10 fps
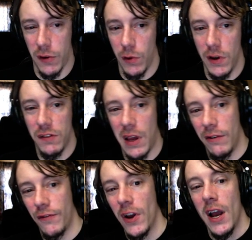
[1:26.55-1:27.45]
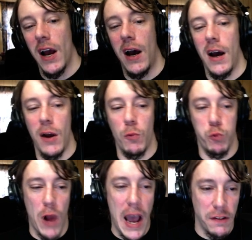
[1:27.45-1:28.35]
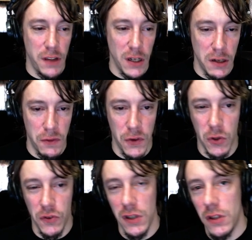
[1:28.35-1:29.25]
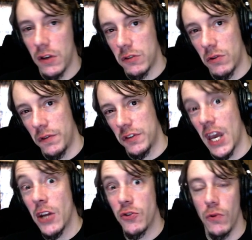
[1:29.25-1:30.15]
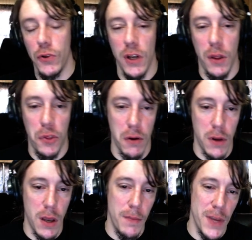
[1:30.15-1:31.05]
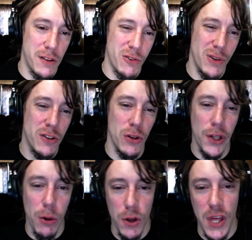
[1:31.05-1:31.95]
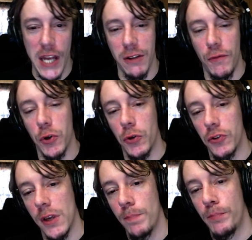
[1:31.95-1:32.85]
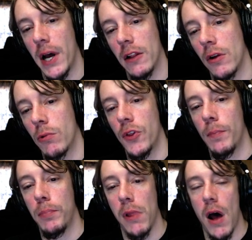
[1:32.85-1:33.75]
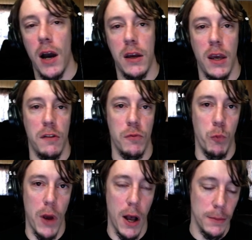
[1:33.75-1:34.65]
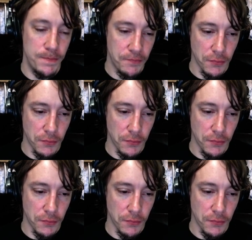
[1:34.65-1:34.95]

So instead of uh, a rising difficulty that is sort of scheduled in Ethereum, it's going to lower that difficulty, but lower the block as well.